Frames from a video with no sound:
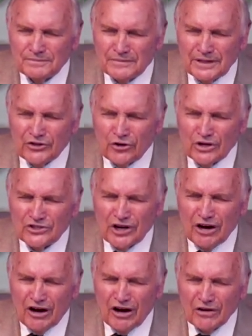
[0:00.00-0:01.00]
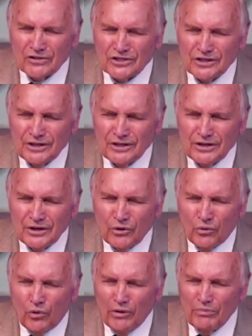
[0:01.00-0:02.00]
Encourage our hearts.
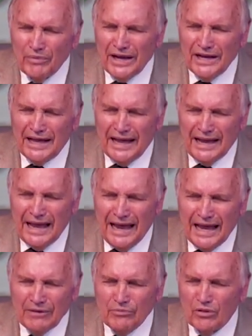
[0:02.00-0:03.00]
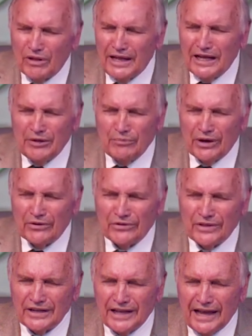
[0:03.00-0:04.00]
What made Abel any better
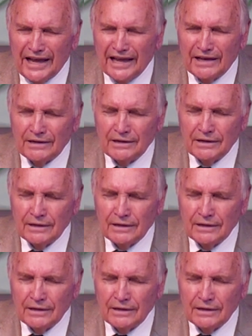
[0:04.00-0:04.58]
than Cain?